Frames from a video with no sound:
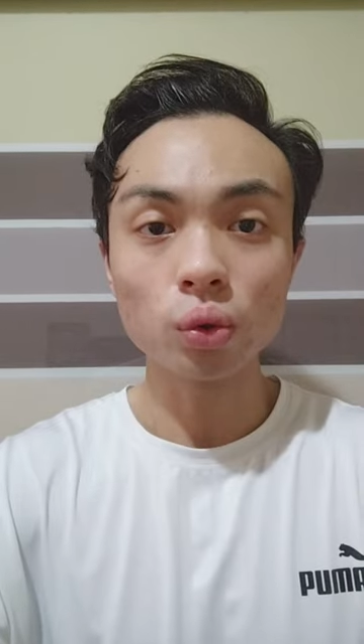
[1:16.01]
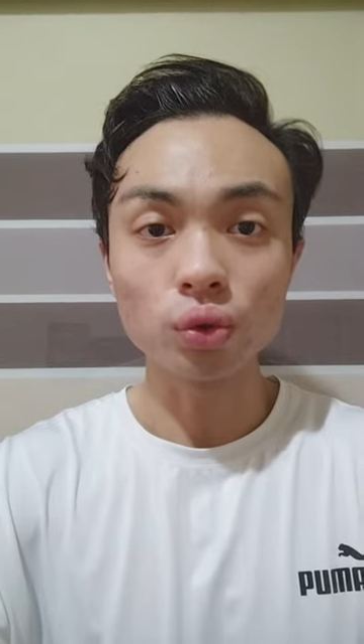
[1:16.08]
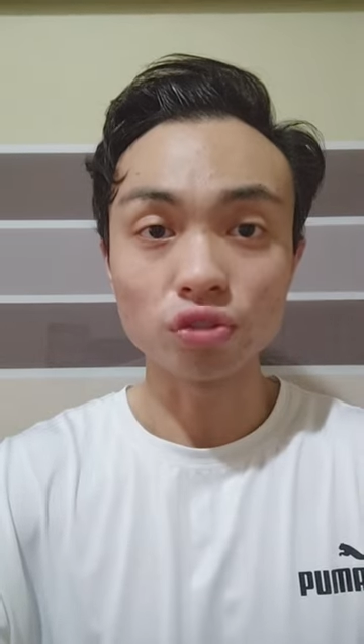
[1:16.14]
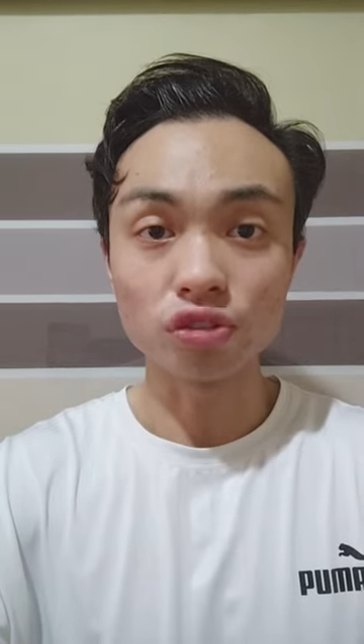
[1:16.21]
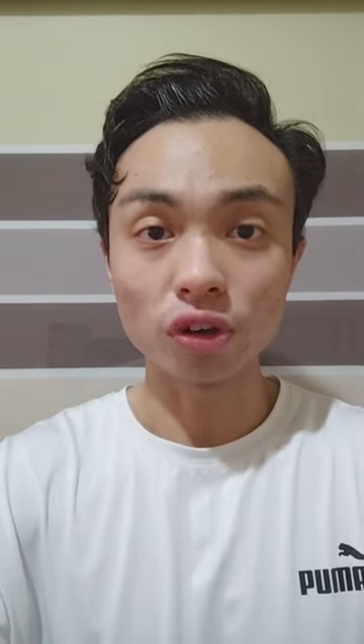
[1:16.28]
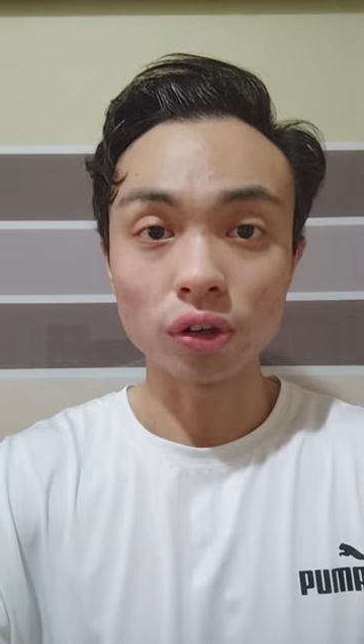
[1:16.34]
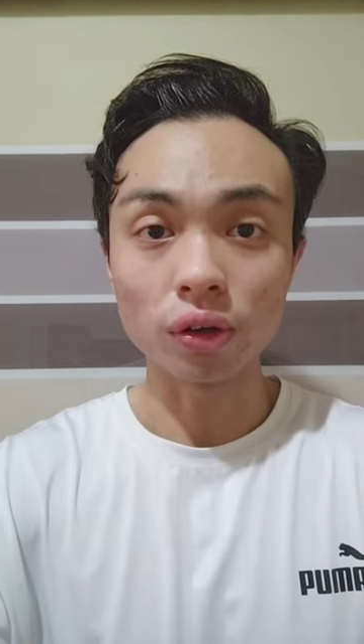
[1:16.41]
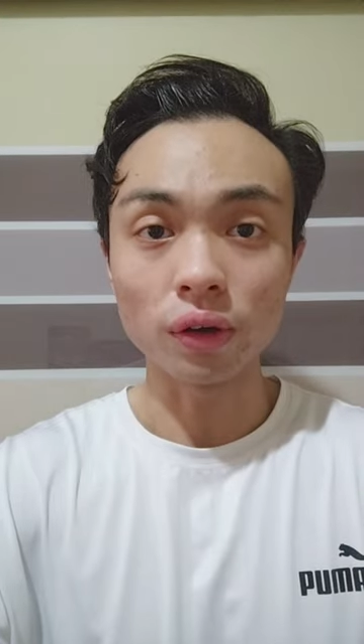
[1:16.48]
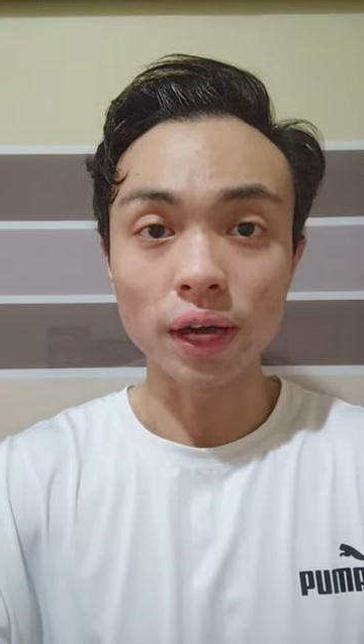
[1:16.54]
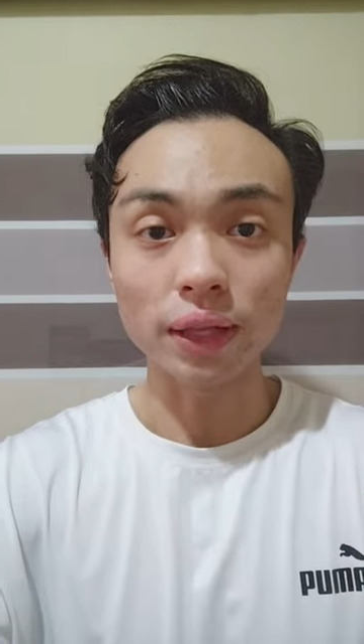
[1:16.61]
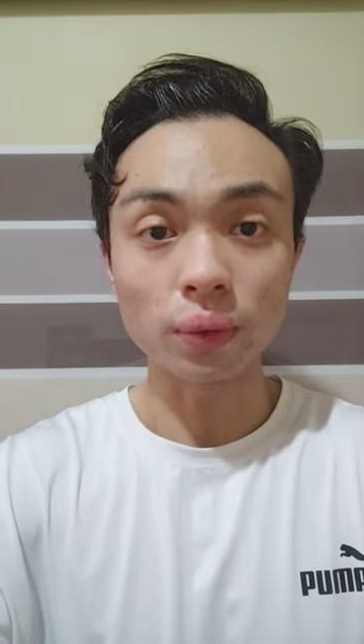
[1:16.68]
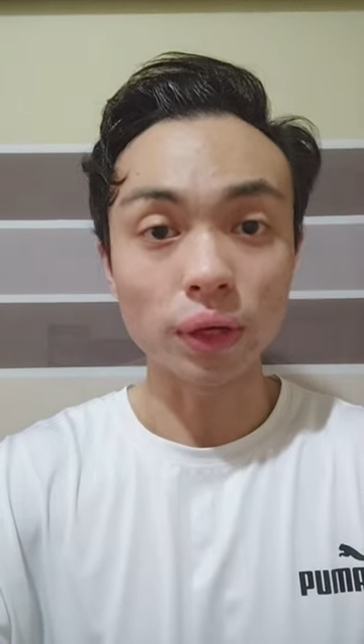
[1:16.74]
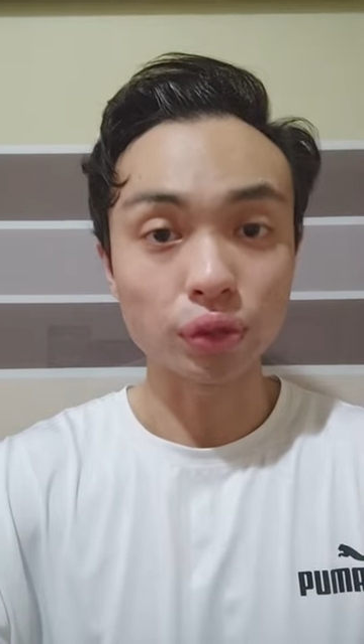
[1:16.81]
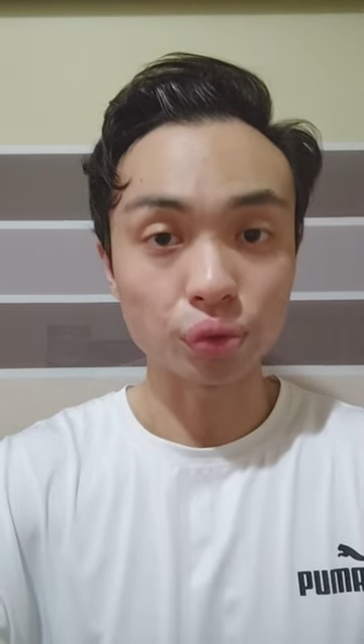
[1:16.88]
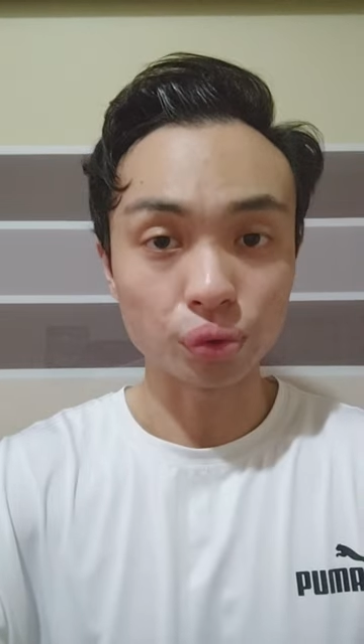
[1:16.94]
who to follow
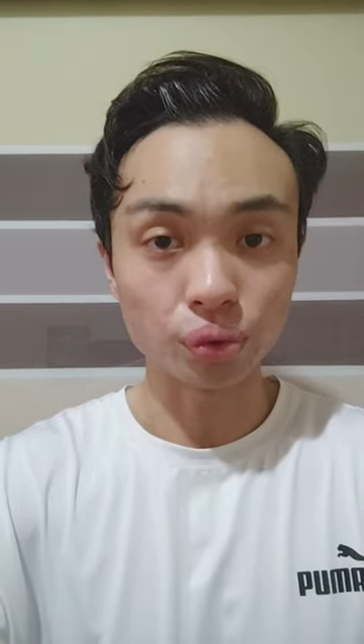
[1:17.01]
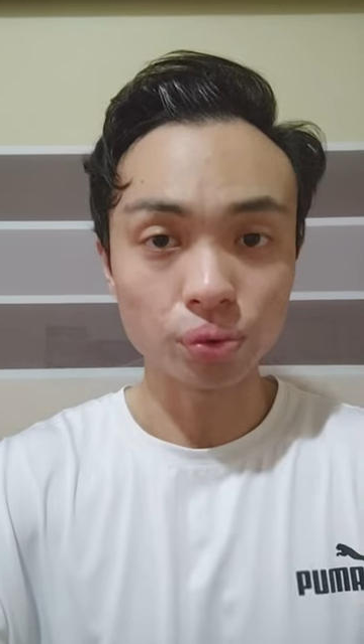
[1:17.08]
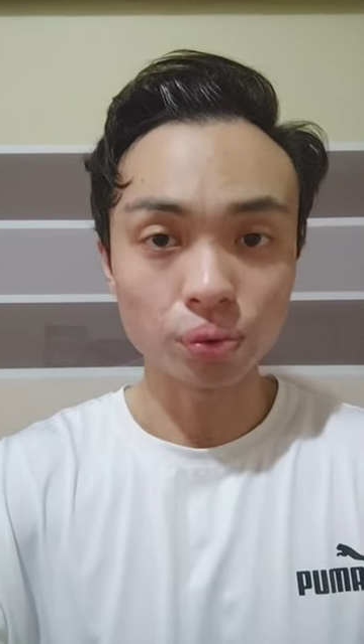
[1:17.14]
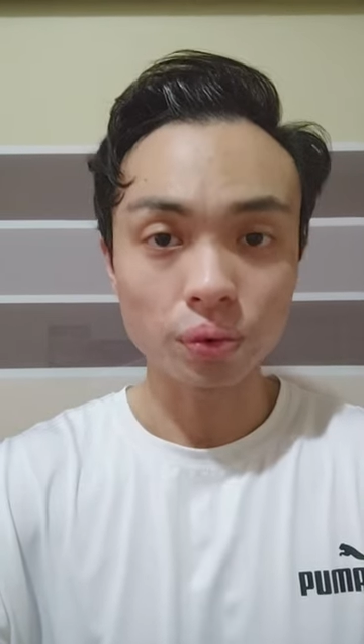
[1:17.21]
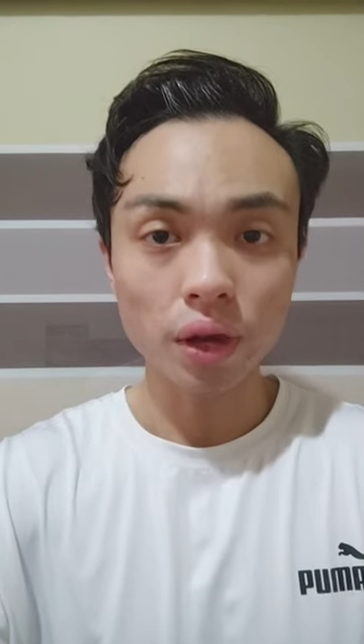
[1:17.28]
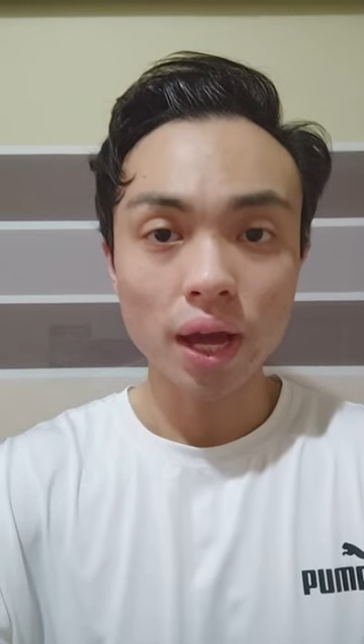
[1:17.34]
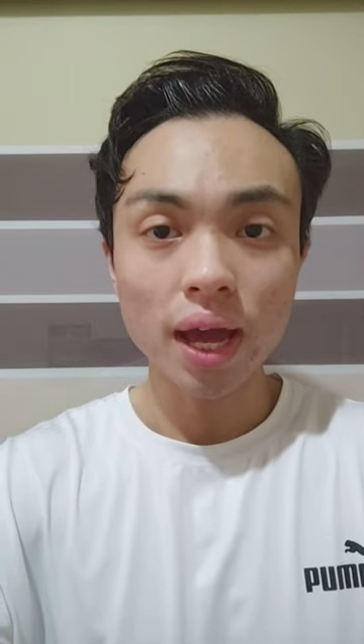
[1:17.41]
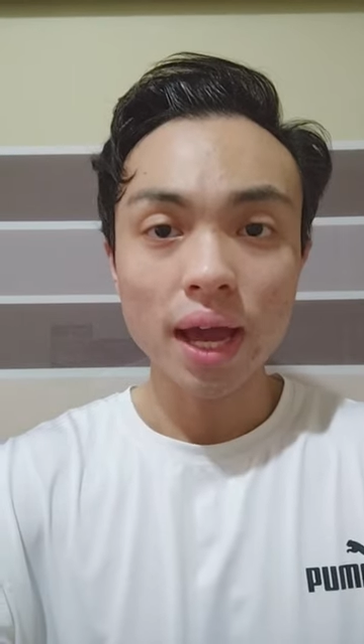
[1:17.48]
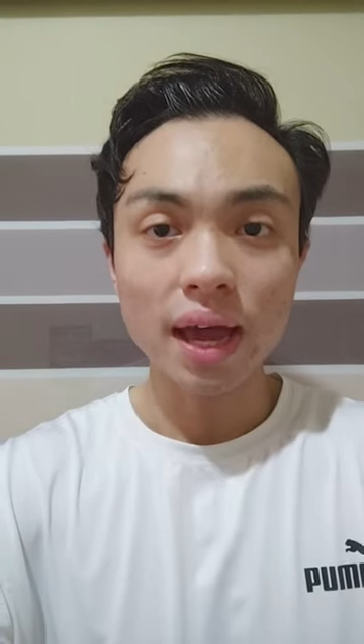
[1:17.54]
and what to do.